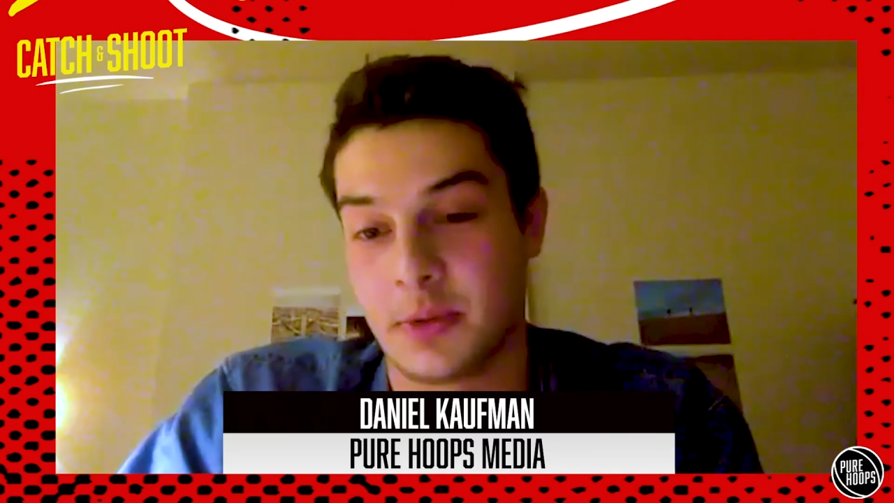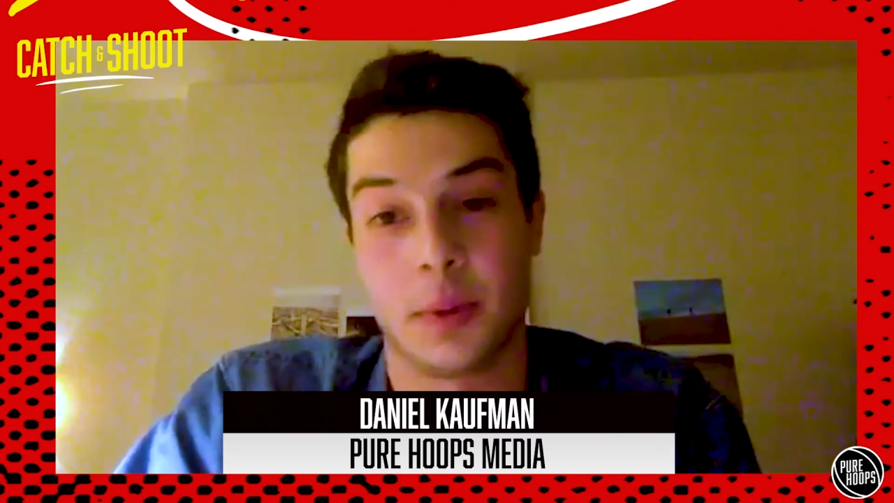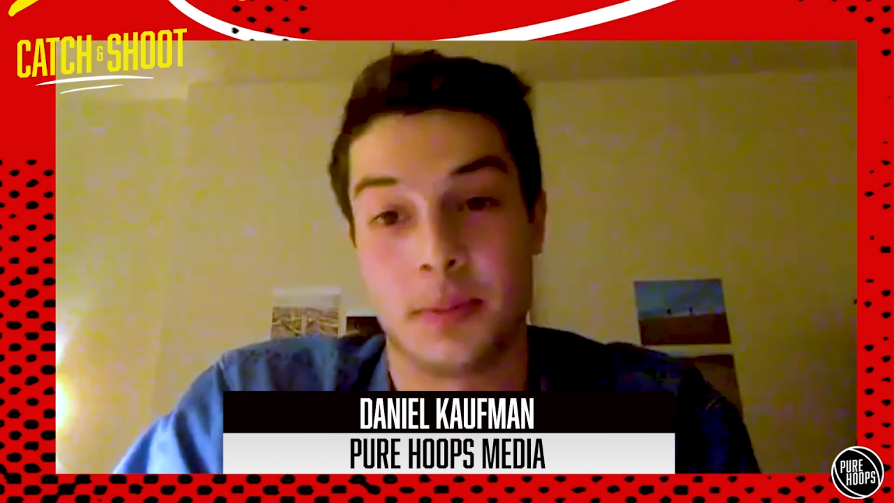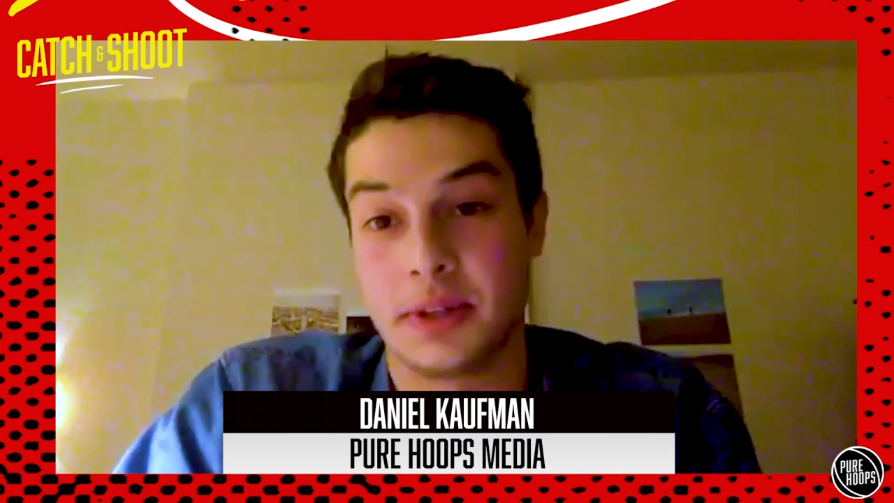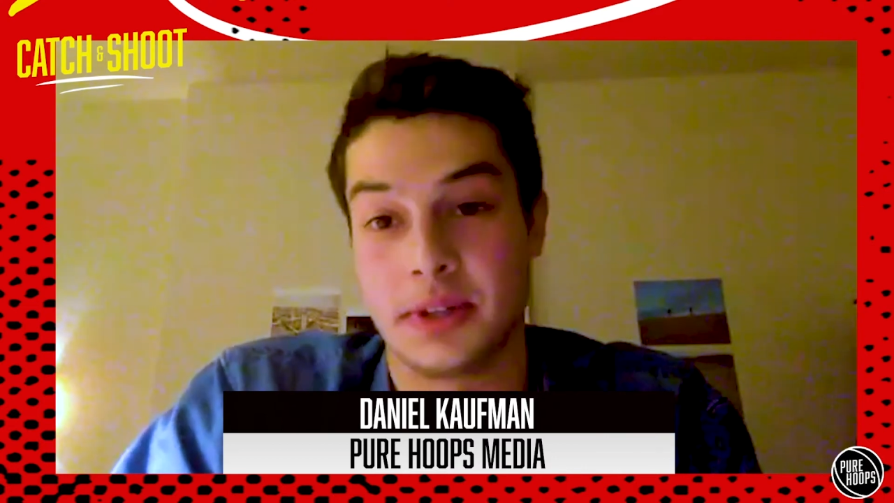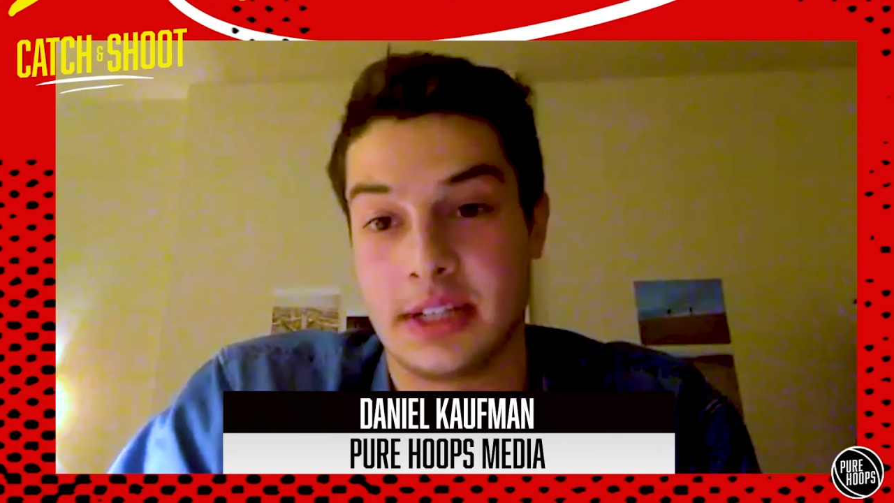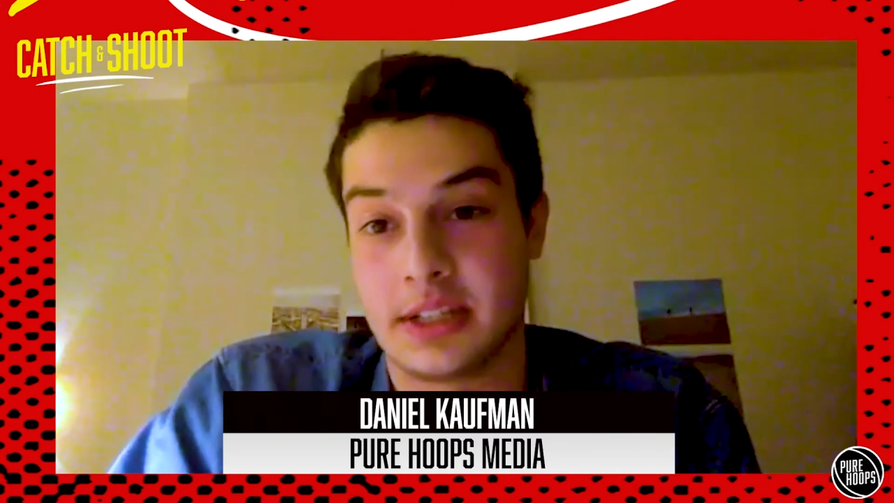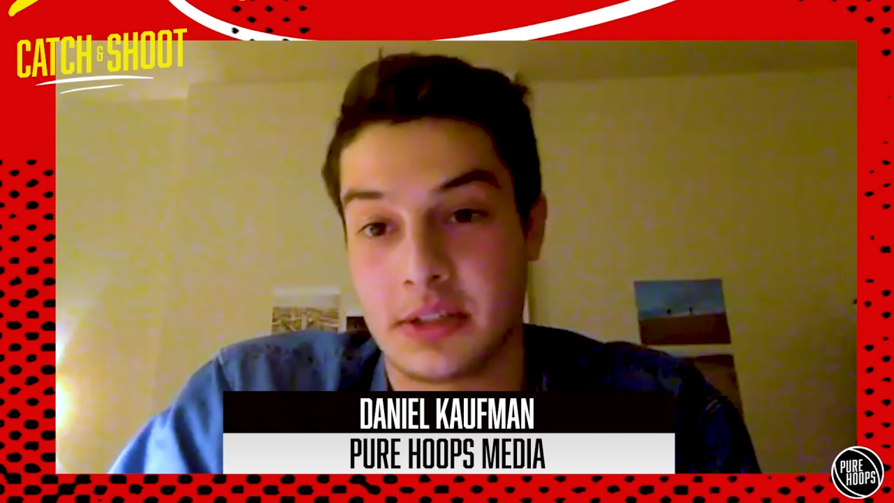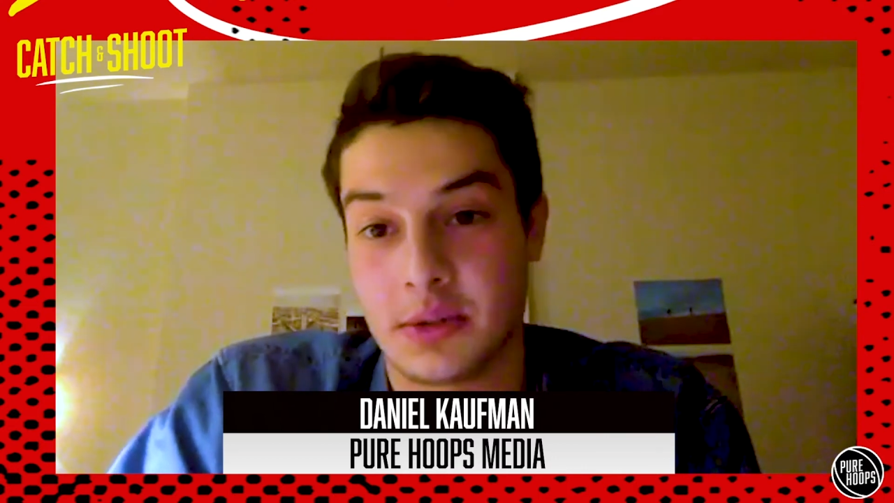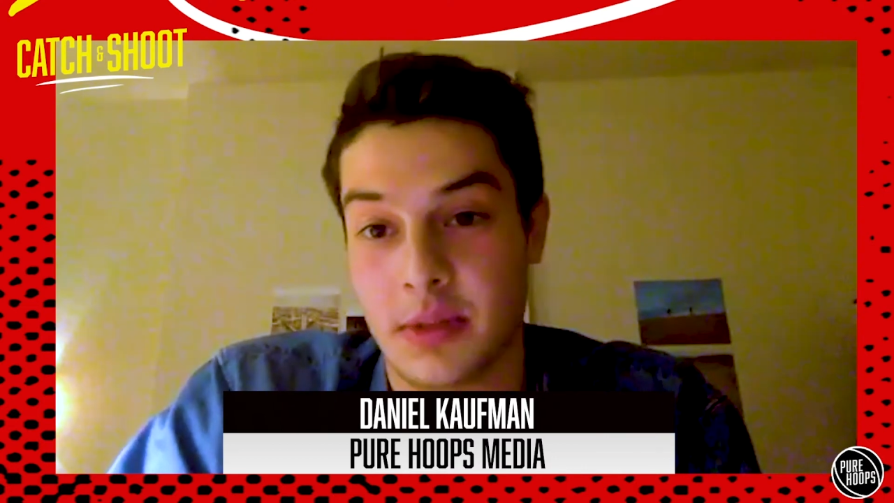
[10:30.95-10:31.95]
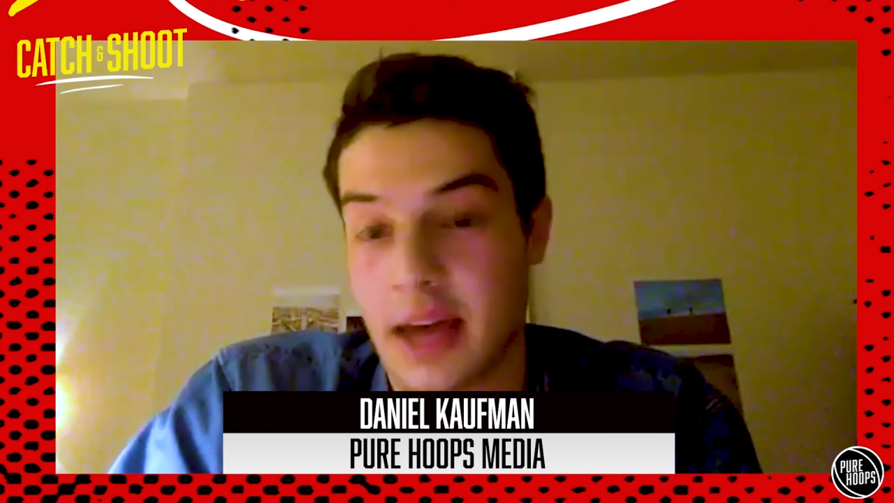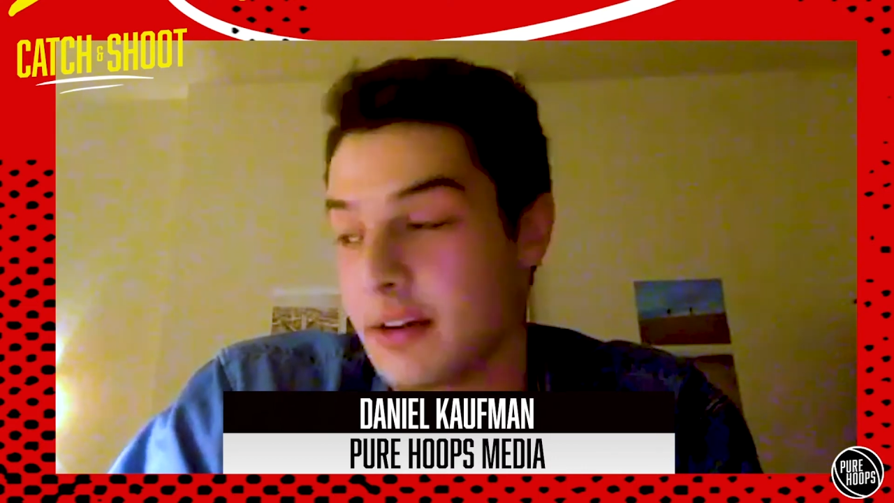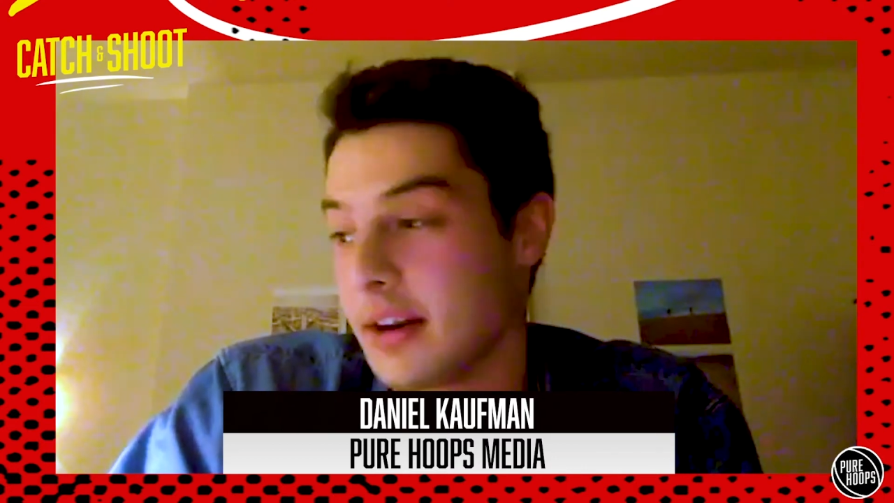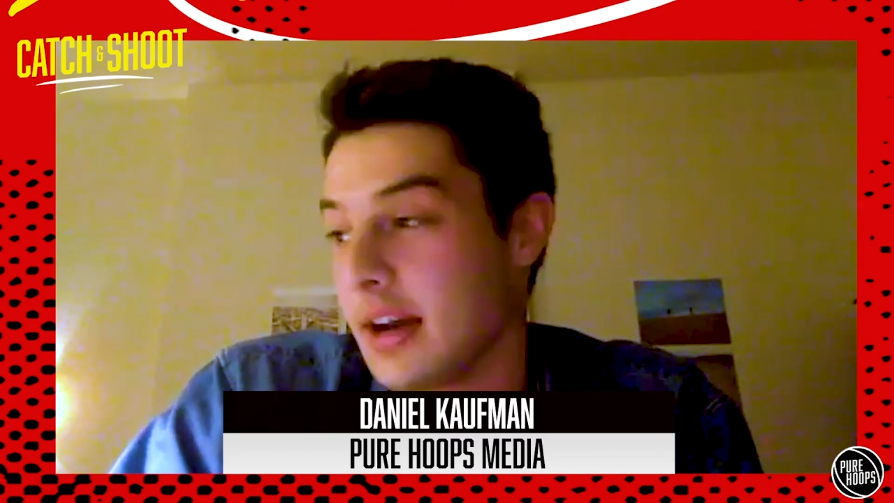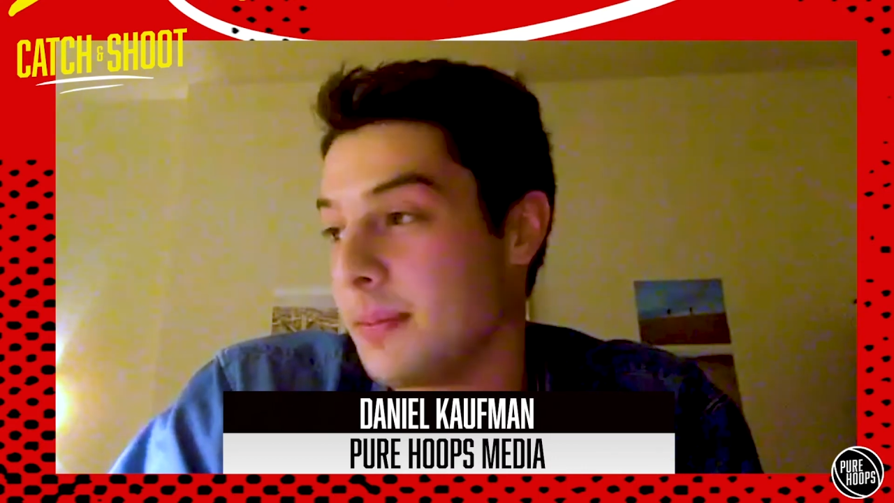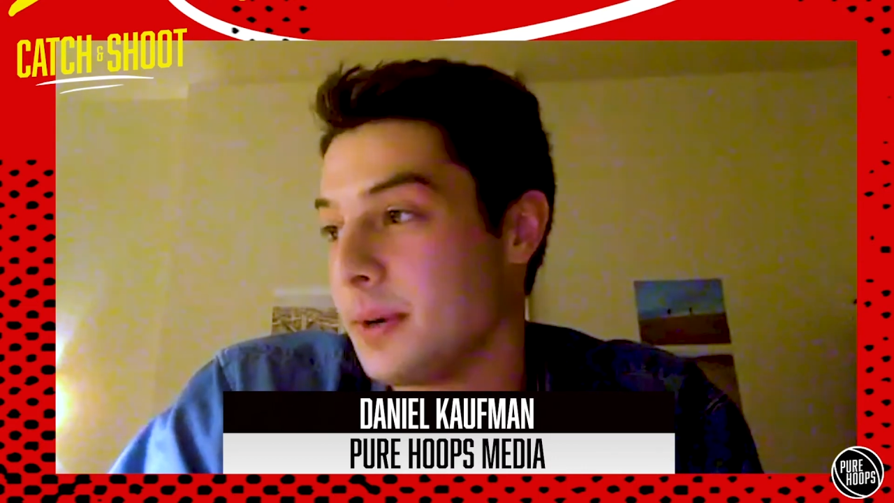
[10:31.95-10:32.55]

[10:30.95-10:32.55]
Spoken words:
or ability to do that or not.